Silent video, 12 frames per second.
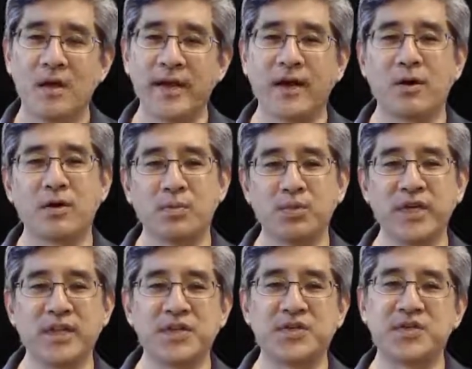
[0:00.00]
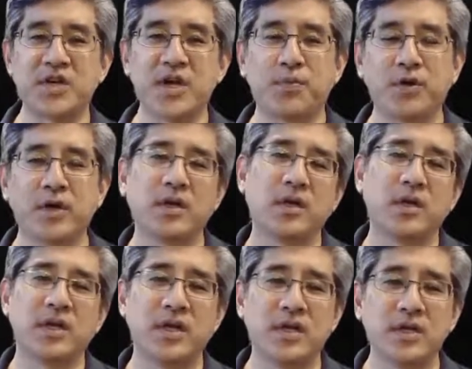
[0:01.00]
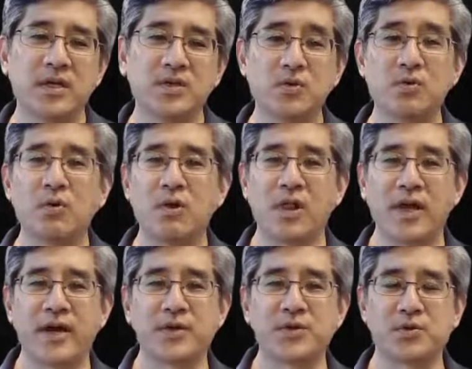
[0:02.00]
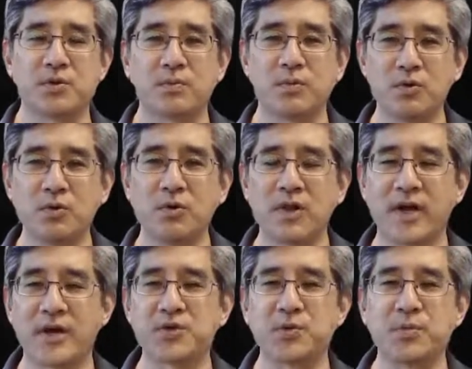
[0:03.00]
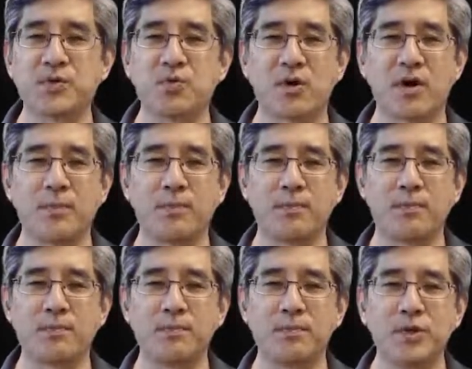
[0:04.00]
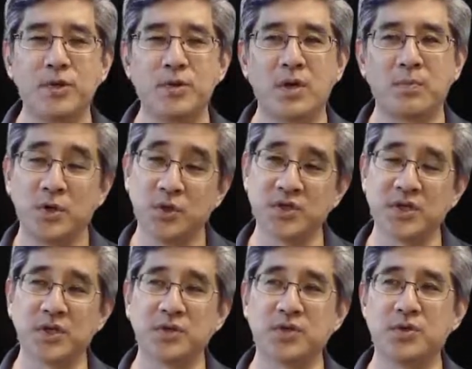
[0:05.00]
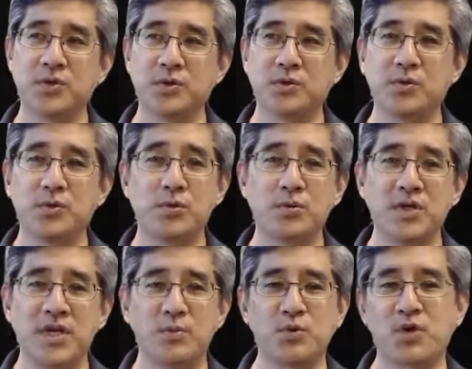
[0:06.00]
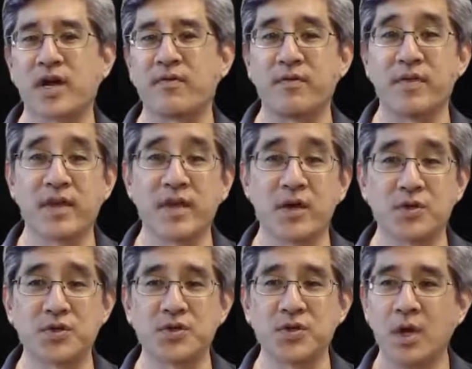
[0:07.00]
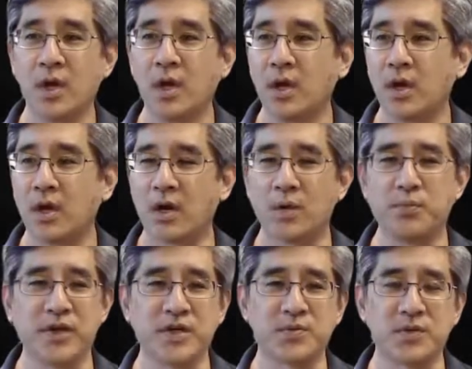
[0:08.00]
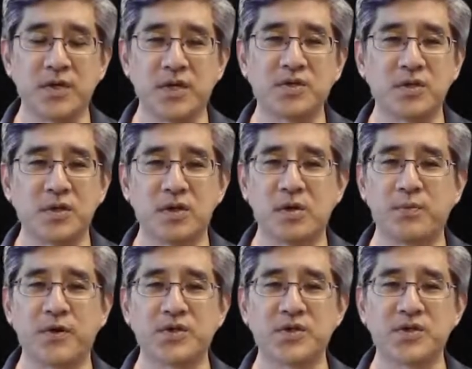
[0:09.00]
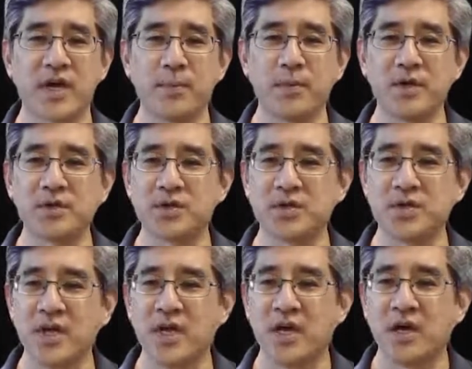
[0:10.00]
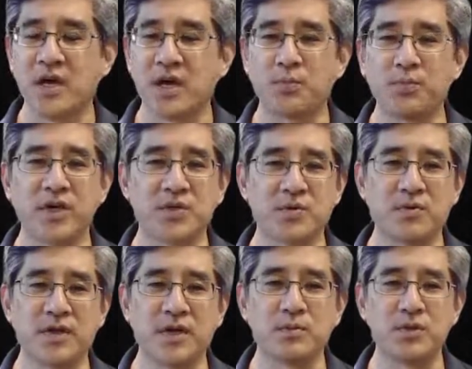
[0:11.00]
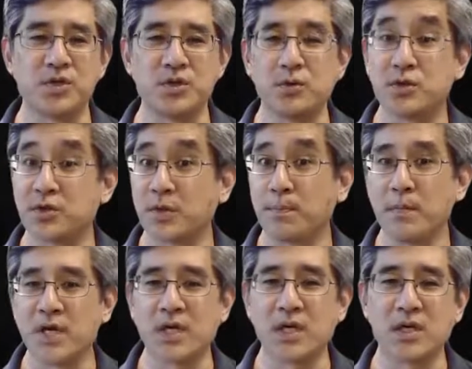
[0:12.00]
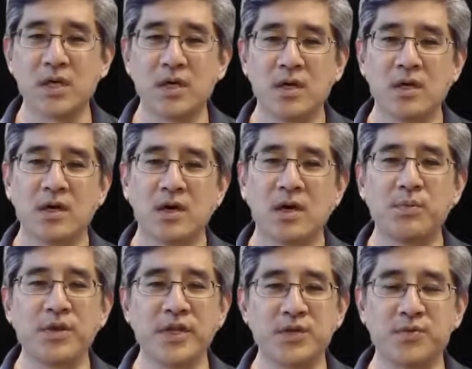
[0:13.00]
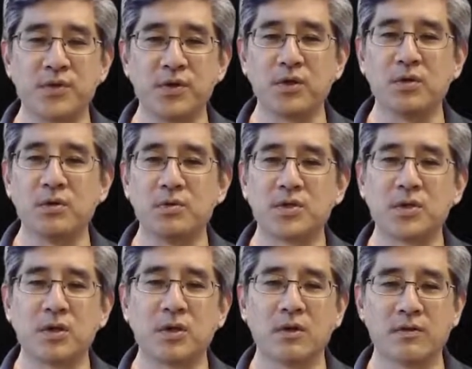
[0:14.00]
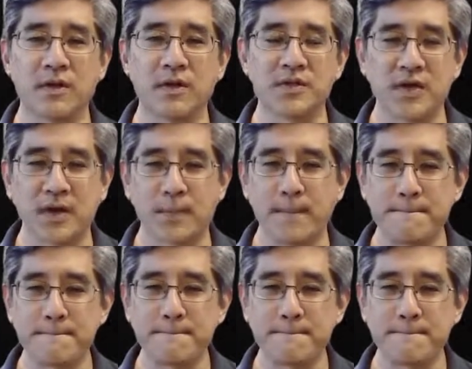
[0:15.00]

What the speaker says: Now, completely separate is Google Classroom. Google Classroom is where I'm using it to keep track of everything else. A place for the kids to look up their assignments, a place for them to submit it, a place for you to look things up.